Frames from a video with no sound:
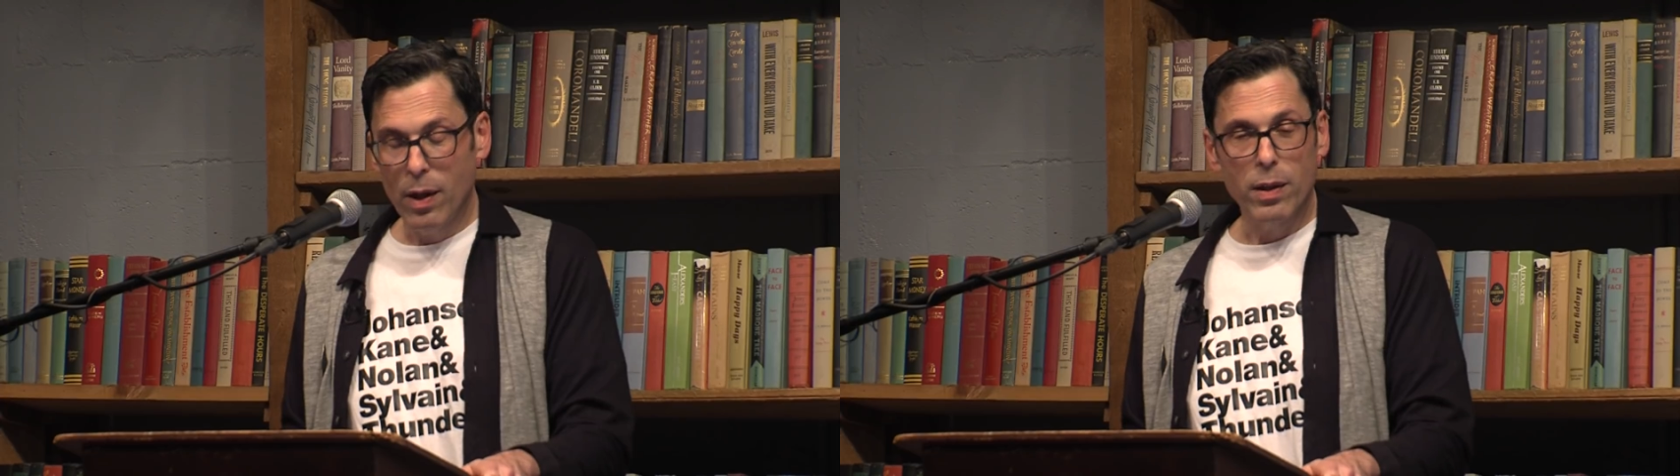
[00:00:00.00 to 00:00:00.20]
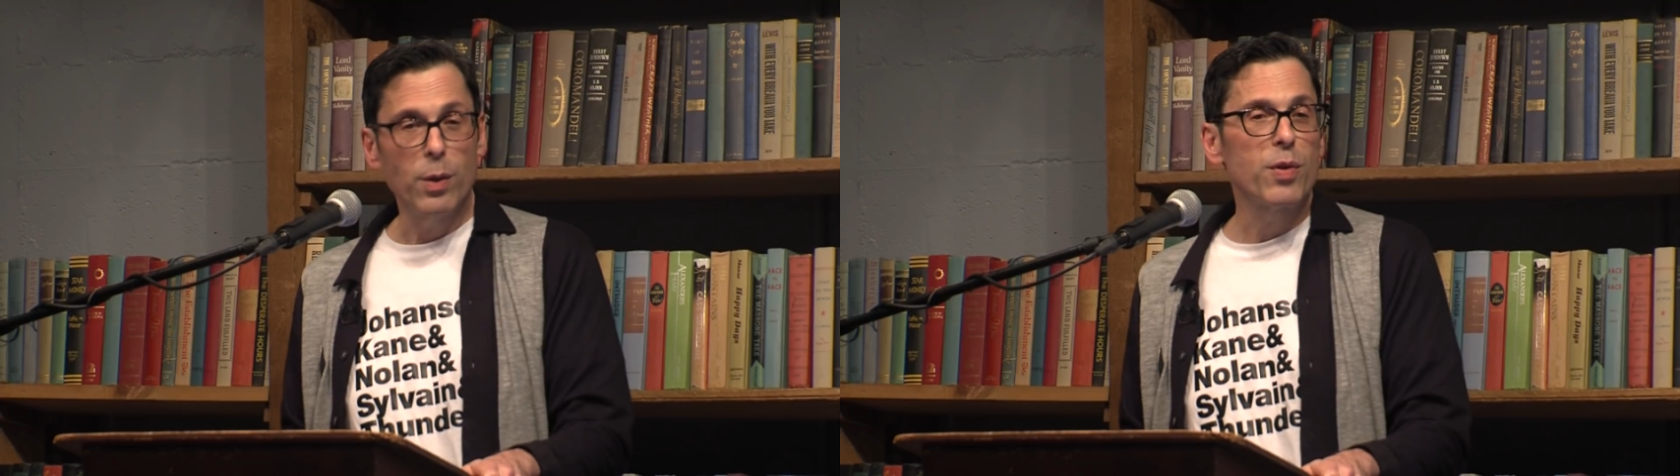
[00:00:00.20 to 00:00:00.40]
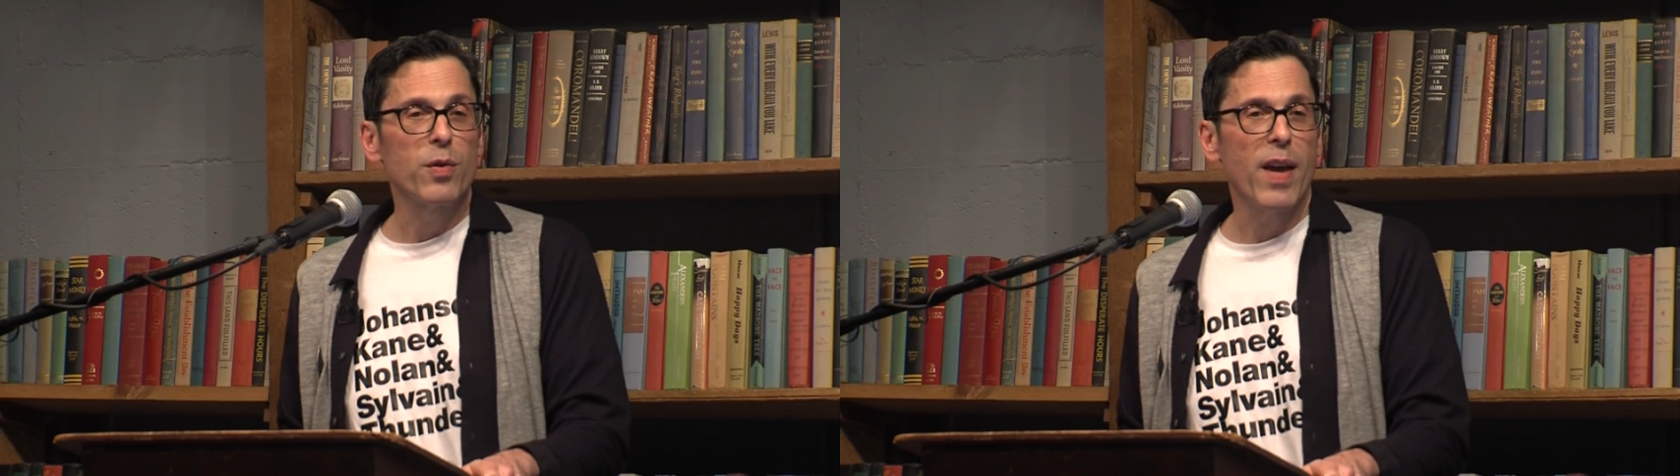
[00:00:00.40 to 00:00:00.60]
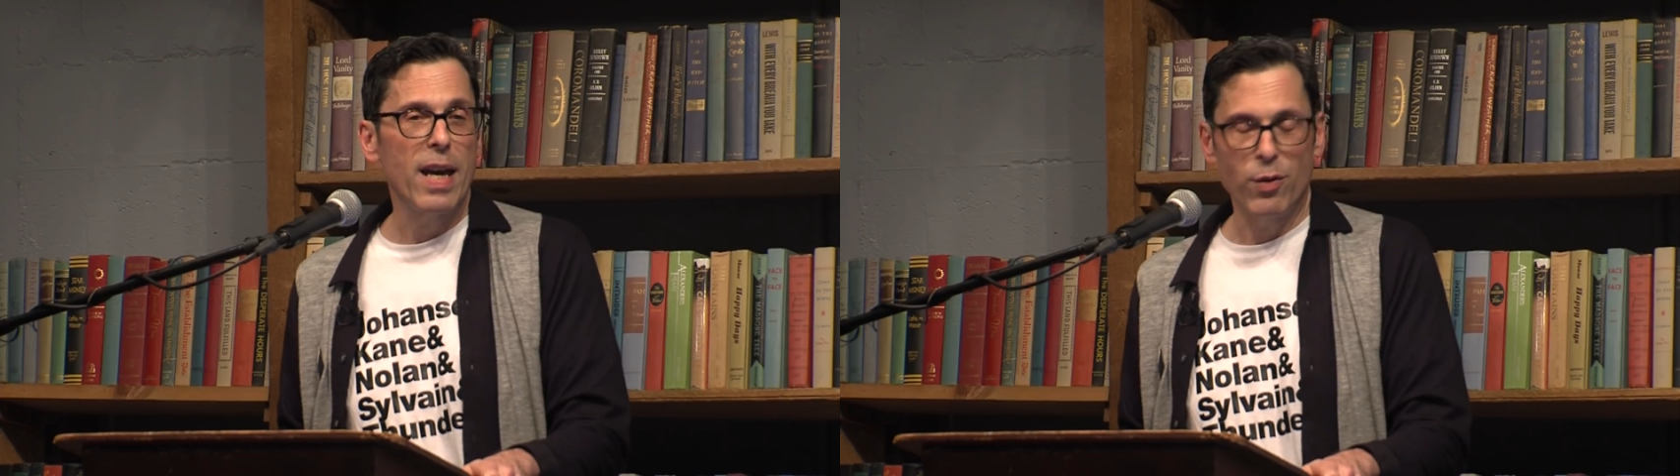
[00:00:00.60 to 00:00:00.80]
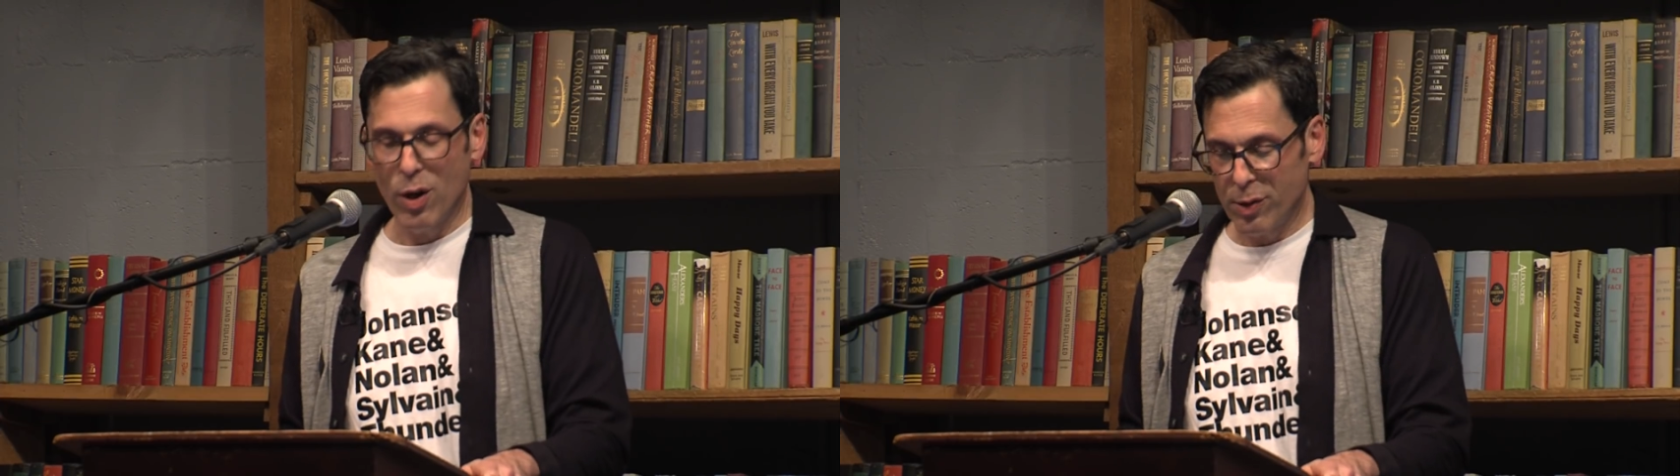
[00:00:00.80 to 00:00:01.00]
Luther
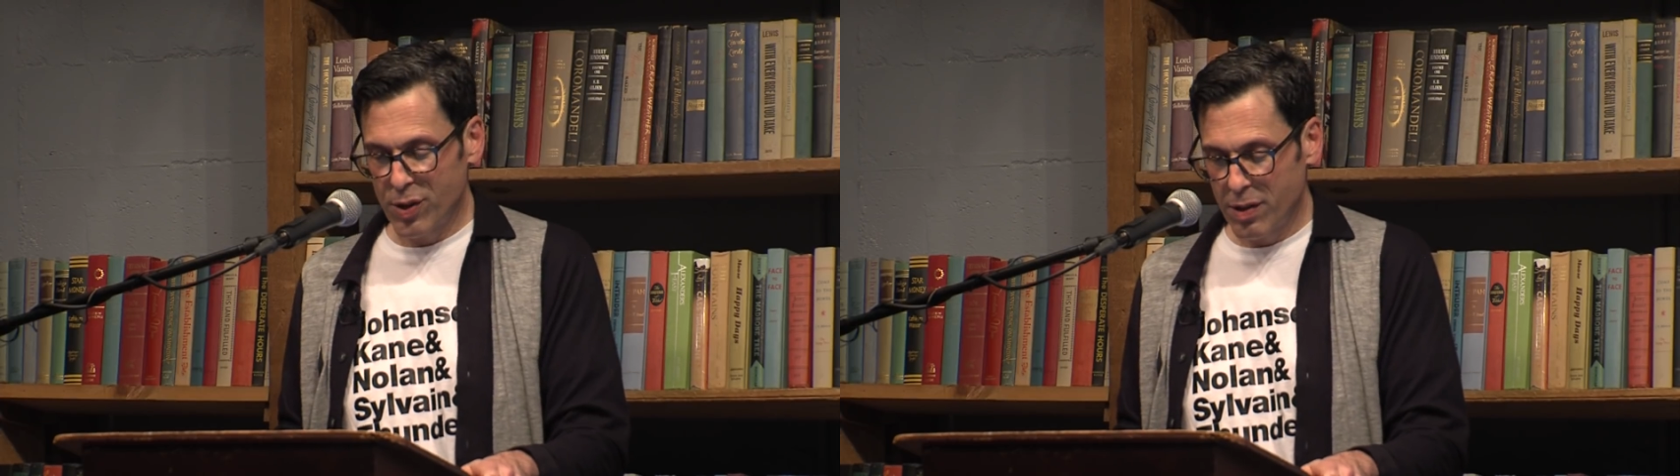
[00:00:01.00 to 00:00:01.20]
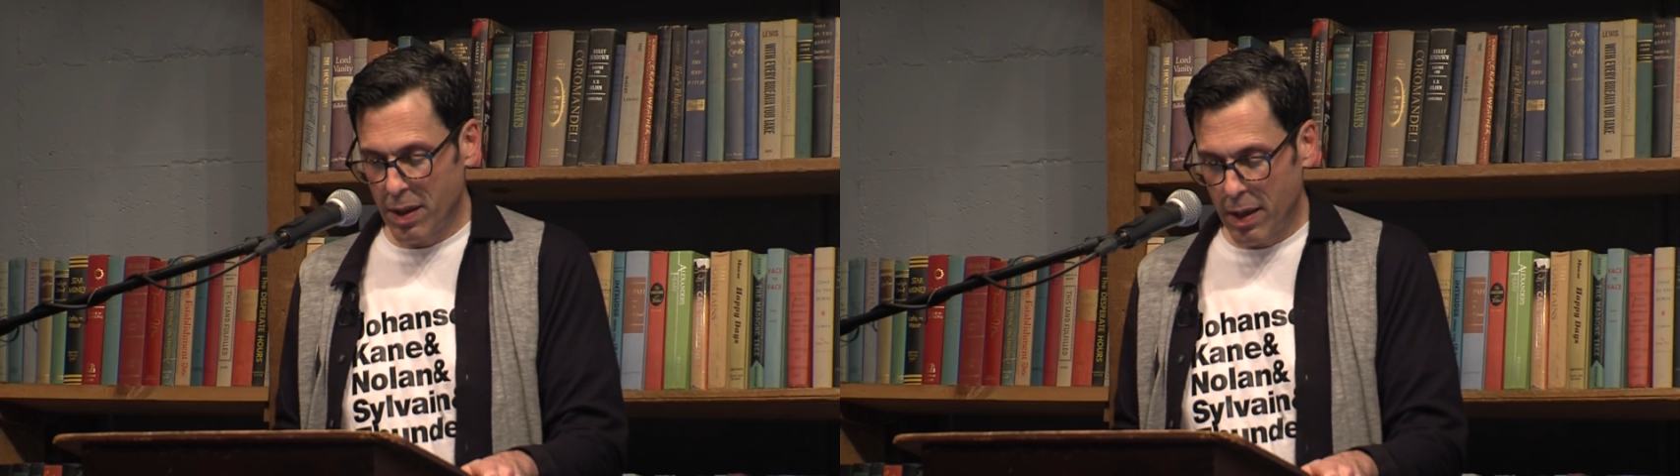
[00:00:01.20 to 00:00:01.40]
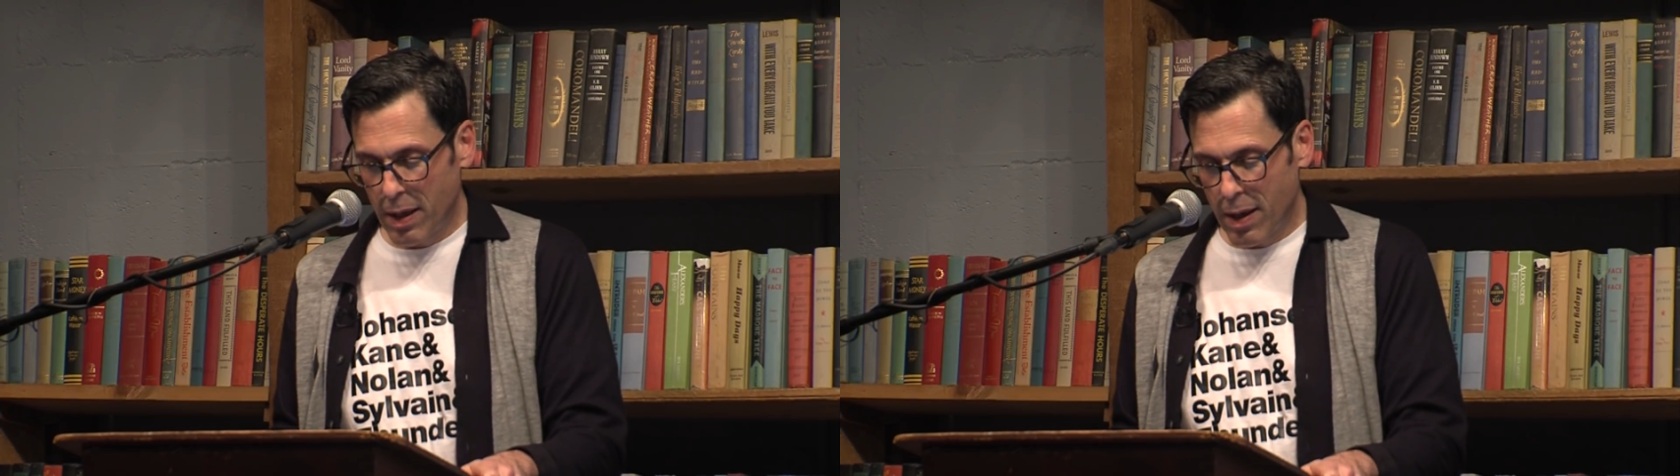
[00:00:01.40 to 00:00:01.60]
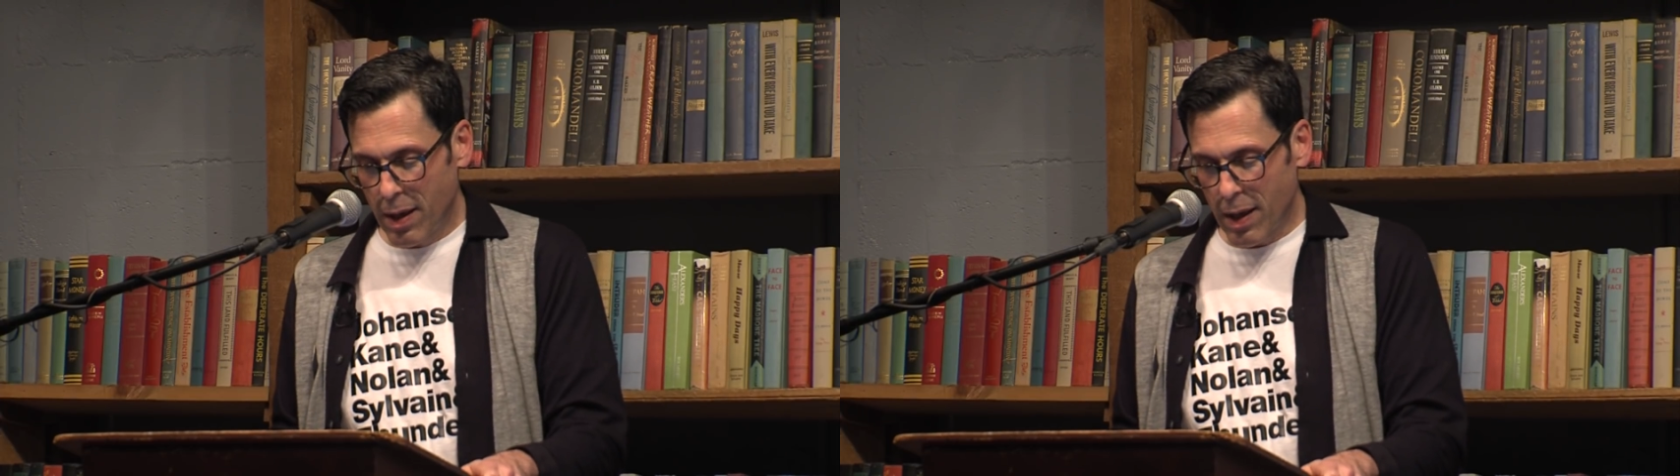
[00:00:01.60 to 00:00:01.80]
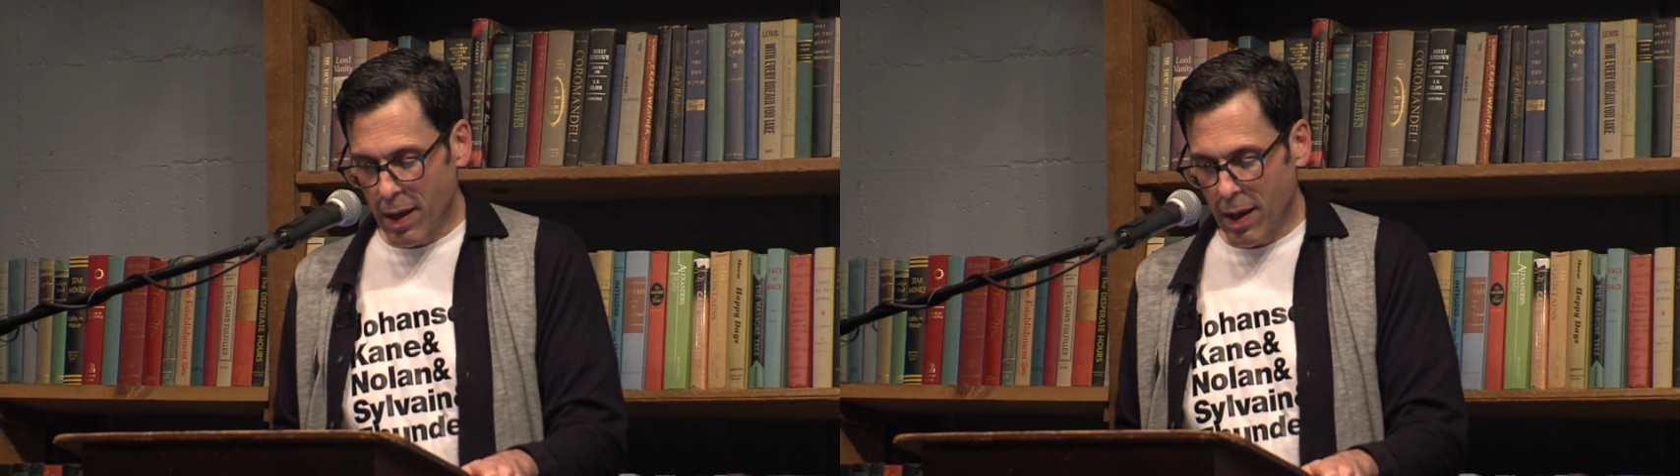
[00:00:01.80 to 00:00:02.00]
Vandross.
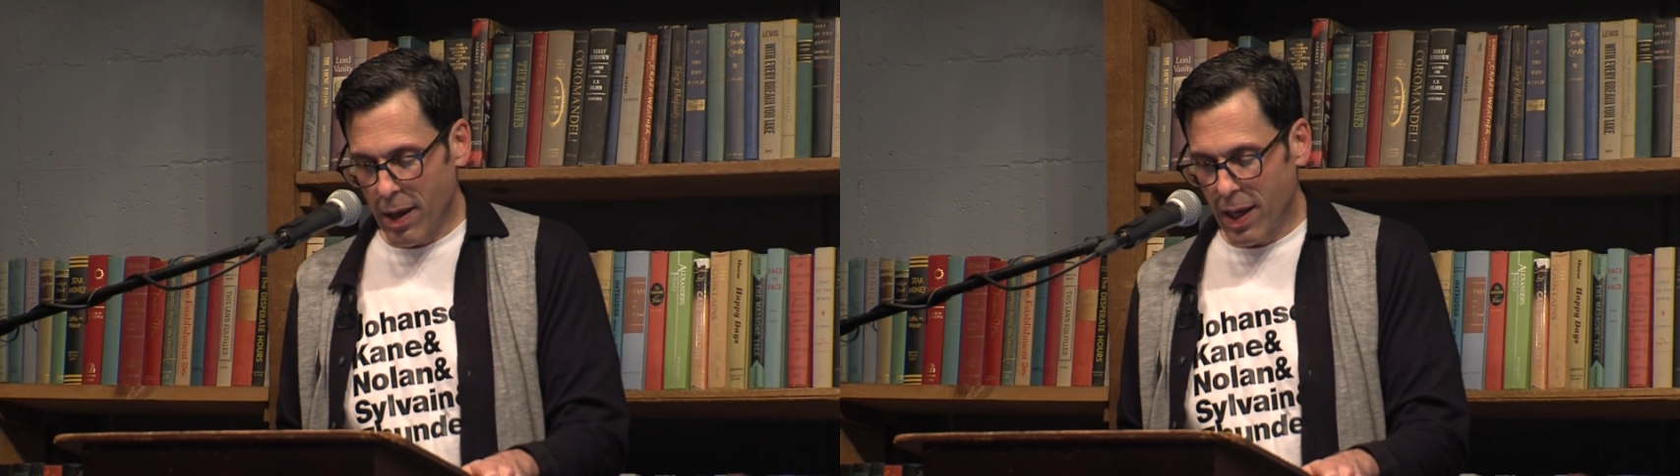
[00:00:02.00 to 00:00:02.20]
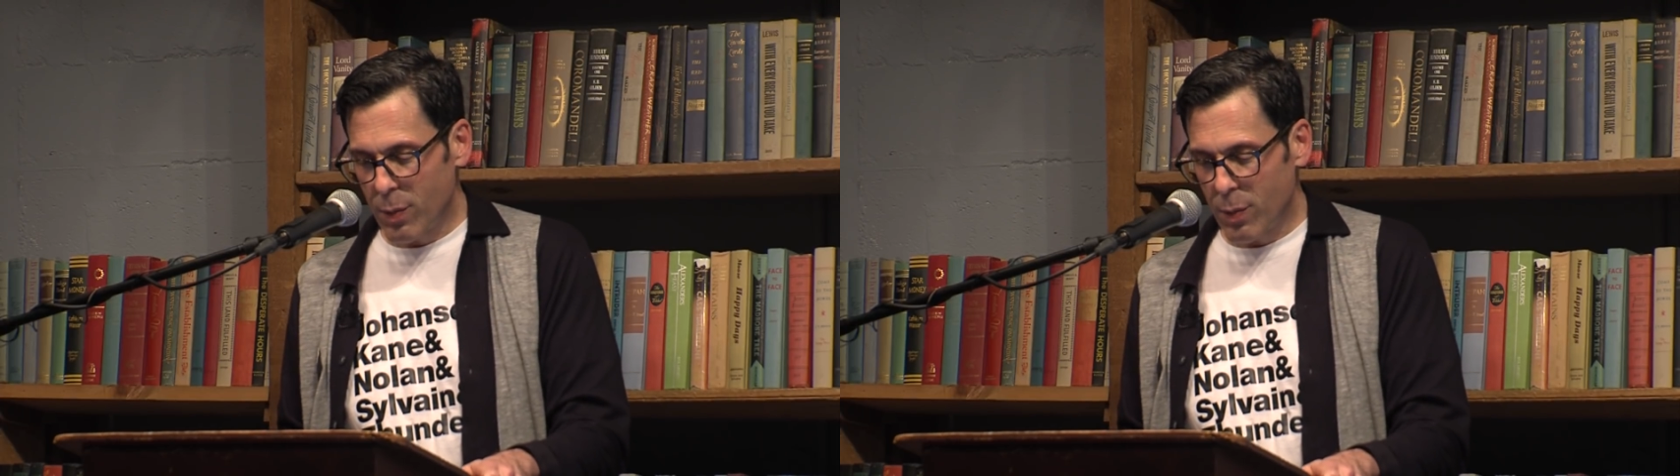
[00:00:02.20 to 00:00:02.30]
And he